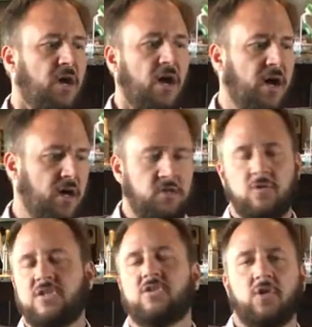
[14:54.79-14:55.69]

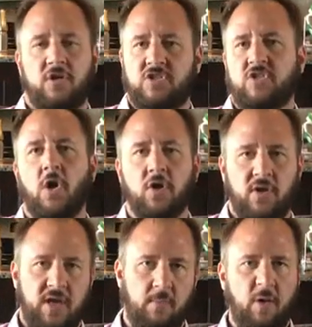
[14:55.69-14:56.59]
Those things are going to startle
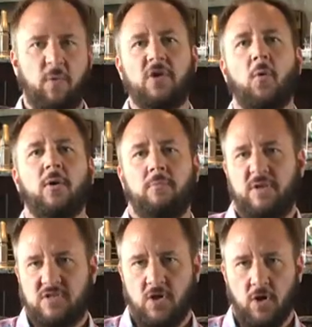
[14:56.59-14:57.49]
him, and we don't want him to be
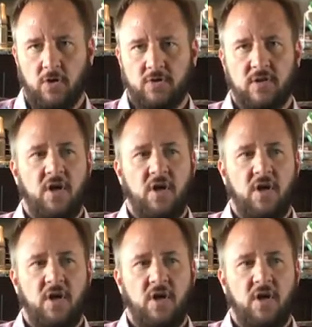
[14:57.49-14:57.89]
startled.